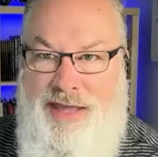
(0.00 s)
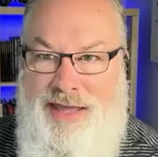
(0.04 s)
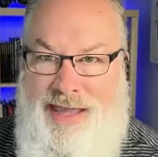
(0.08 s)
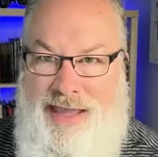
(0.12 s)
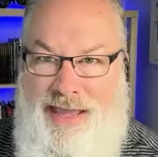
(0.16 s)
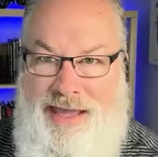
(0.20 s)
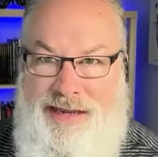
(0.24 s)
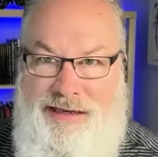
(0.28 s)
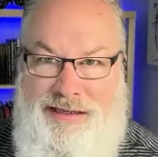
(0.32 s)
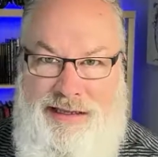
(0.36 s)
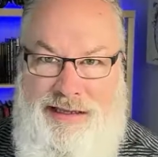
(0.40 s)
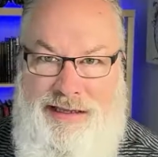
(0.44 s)

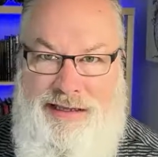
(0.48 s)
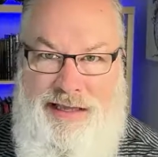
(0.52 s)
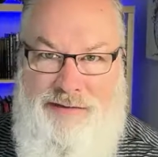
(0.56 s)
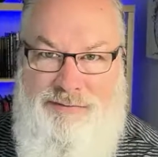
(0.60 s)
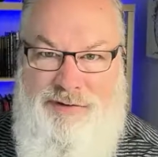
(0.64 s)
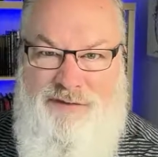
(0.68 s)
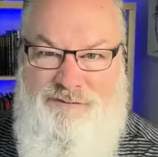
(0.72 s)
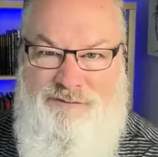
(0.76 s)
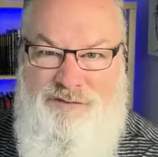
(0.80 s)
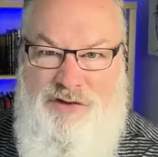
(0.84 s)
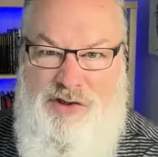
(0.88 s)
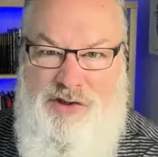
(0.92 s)
And again, I'm
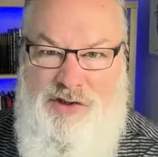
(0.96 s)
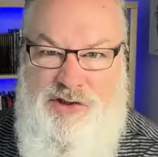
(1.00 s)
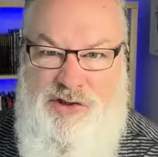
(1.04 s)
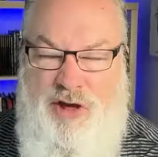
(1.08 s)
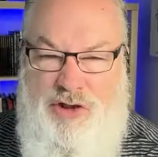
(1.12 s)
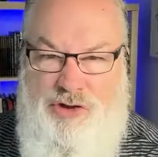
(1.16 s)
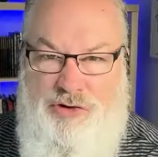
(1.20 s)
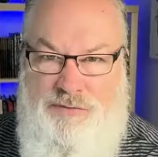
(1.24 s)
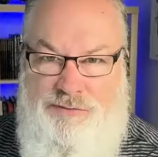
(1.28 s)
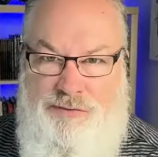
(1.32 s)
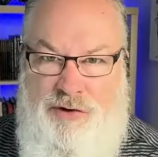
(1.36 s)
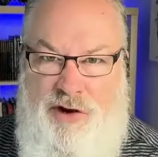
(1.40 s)
giving you a
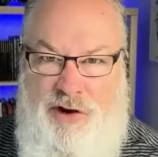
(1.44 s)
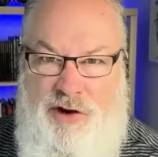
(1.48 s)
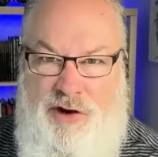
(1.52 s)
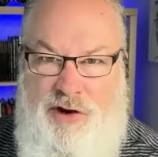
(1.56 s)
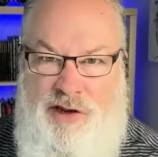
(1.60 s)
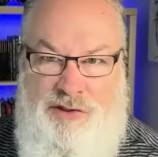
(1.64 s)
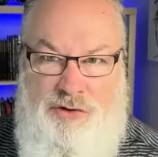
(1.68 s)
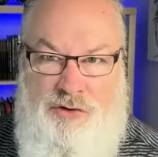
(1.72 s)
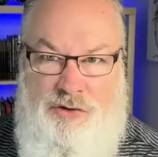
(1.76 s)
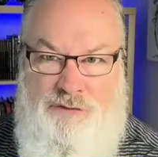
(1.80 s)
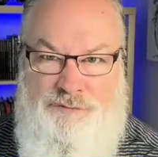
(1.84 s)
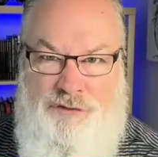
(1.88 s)
special price.
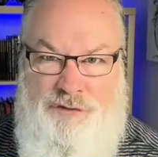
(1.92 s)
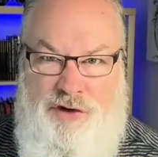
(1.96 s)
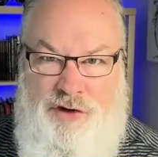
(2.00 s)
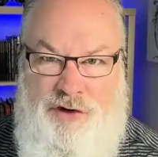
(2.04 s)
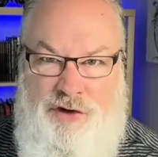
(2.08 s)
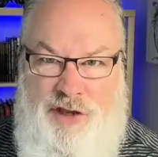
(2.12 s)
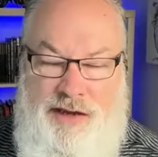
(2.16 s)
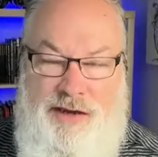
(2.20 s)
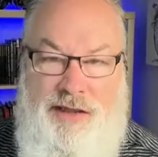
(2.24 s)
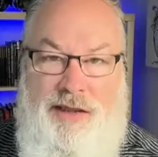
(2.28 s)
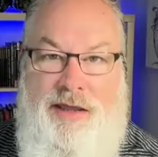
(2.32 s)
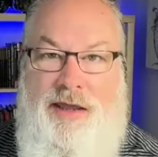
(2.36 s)
And don't
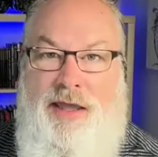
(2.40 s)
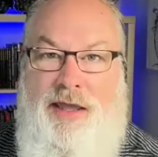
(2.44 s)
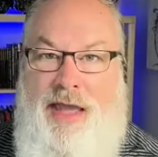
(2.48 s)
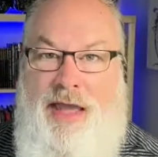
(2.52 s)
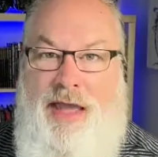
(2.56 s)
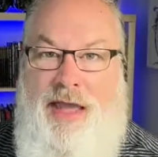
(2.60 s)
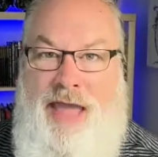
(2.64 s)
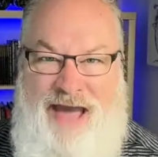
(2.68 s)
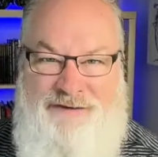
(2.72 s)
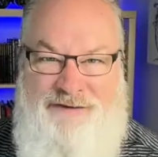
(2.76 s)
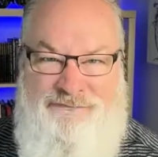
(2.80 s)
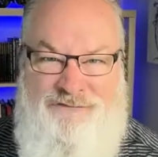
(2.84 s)
forget,
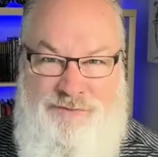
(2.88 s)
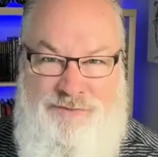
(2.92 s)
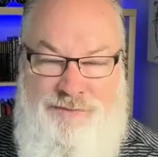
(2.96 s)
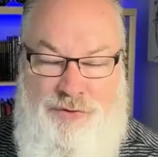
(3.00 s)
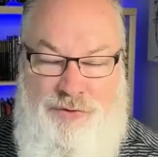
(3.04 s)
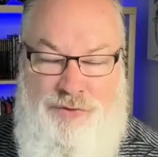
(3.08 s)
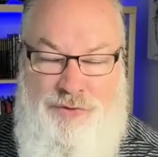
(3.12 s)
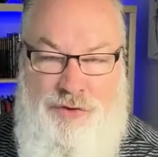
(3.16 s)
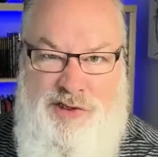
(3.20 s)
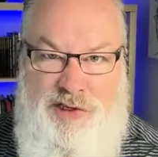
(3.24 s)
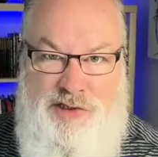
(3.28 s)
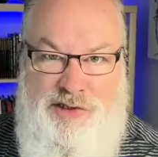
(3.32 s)
half the
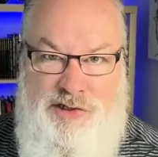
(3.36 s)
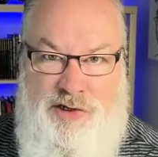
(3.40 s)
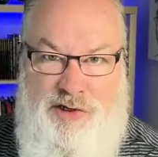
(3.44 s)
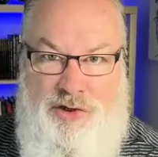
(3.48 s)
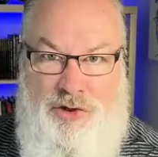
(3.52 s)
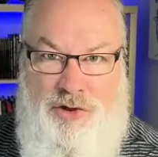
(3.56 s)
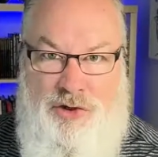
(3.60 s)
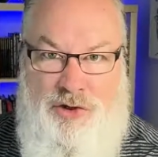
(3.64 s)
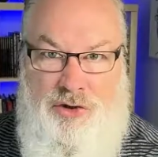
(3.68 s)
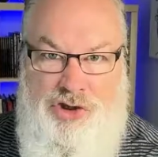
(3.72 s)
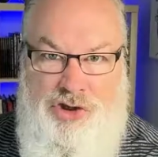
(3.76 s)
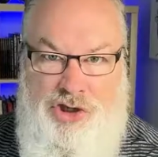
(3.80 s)
proceeds are going
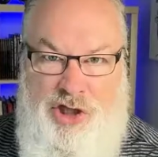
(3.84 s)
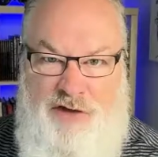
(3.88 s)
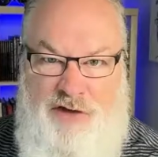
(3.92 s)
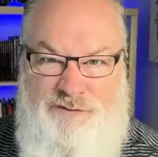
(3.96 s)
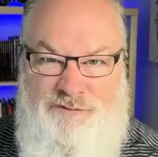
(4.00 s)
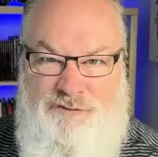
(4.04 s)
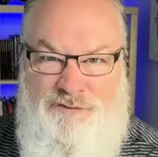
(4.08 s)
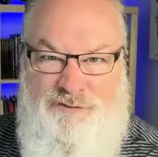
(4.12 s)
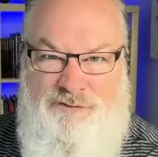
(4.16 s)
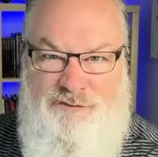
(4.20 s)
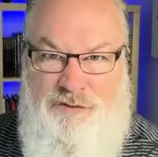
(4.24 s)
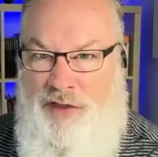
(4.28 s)
to go to Jeff
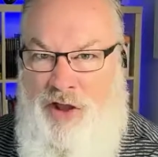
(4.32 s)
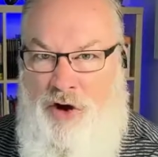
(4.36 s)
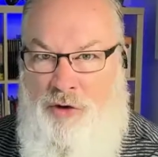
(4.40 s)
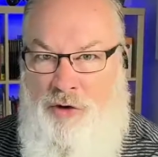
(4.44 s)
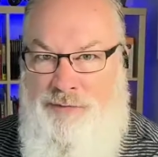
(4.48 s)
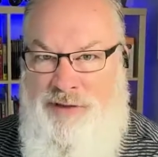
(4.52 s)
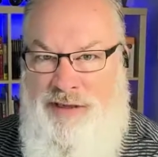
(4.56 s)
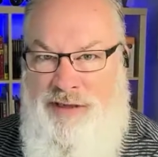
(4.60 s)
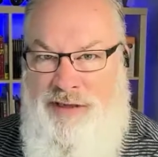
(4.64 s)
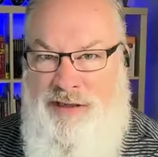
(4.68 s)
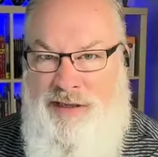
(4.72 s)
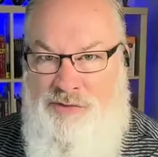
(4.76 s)
for all the
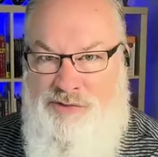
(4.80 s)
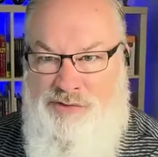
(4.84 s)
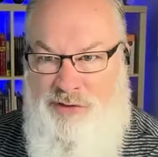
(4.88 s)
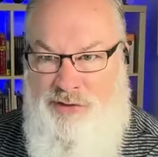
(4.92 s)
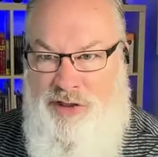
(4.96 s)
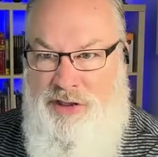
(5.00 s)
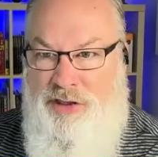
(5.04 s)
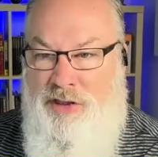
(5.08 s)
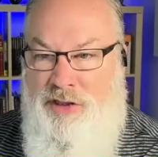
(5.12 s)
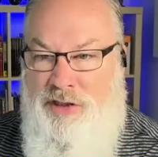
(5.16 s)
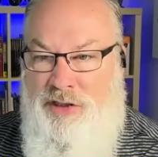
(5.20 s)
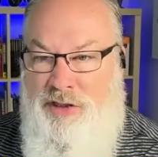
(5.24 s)
help he gives
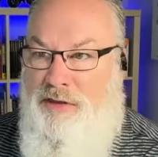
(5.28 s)
me.